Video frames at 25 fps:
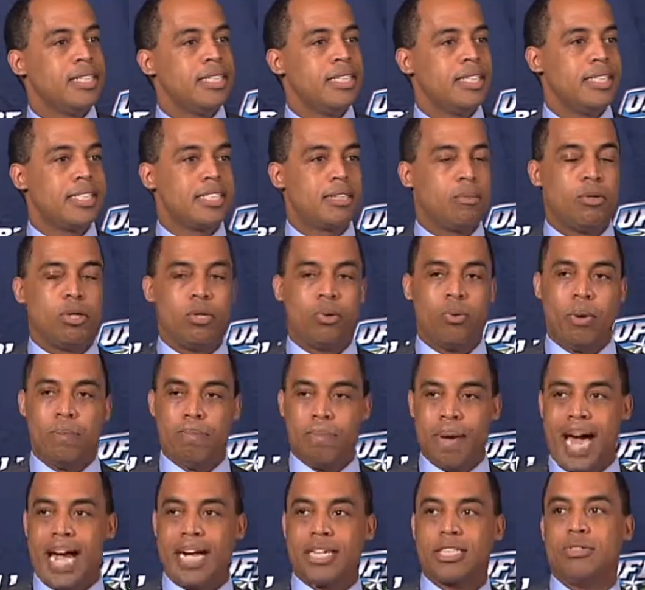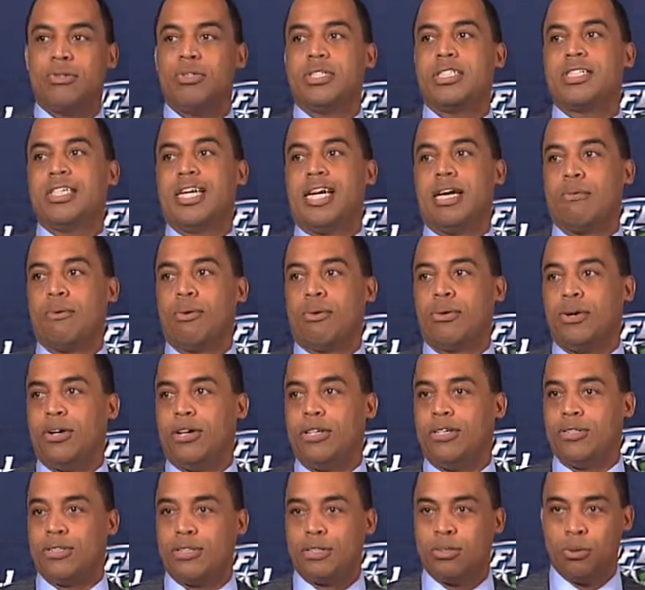It's someone who went back to his
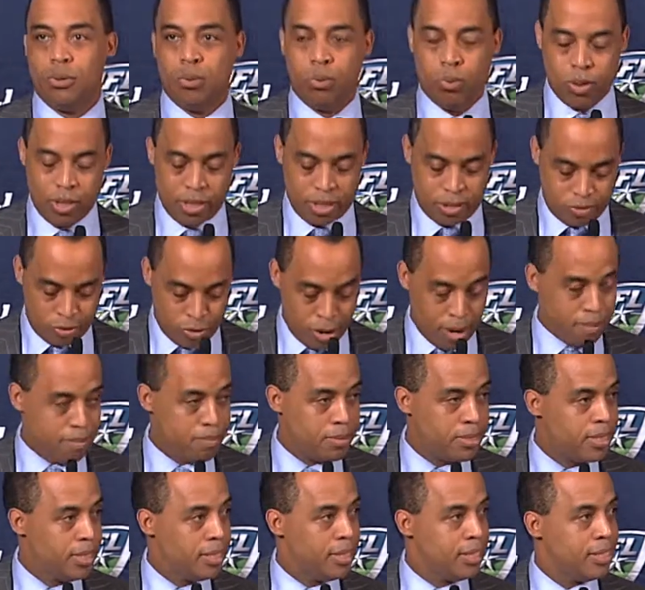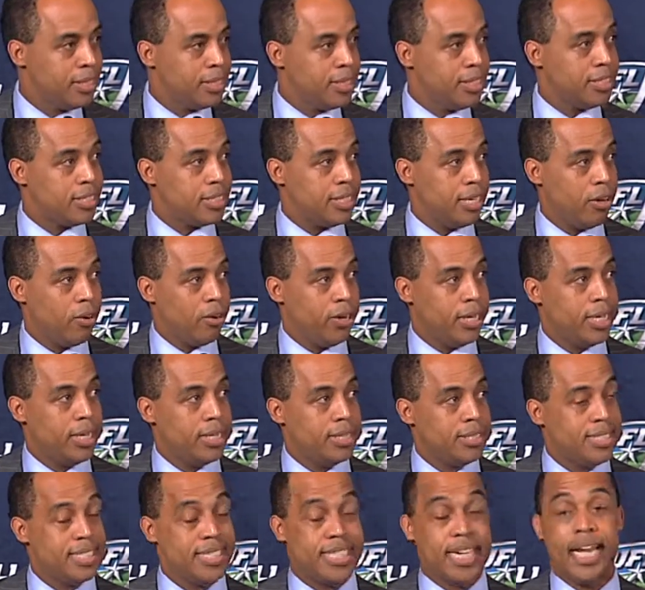neighborhood, who was from this area,
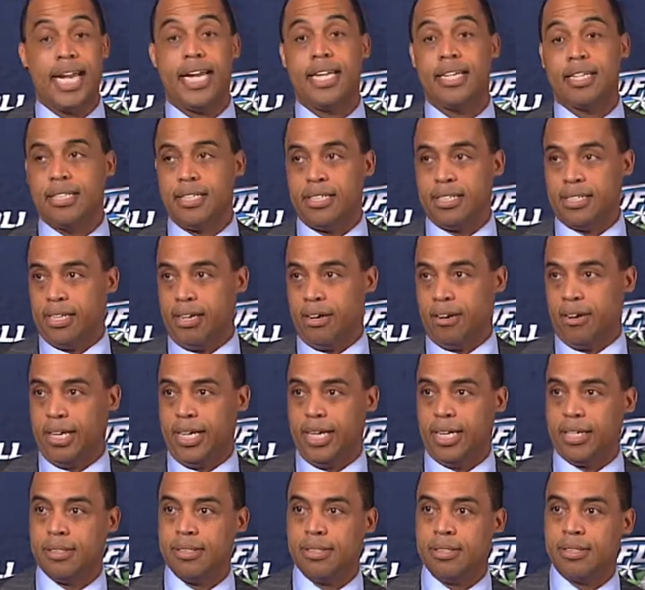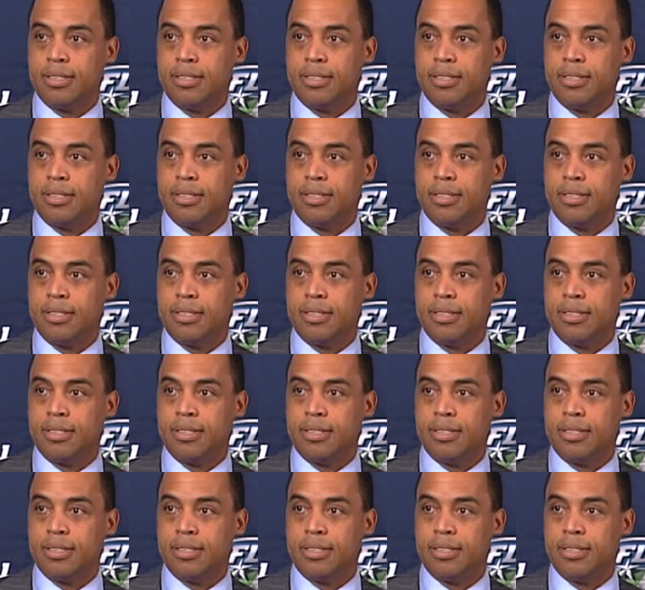stayed in this area,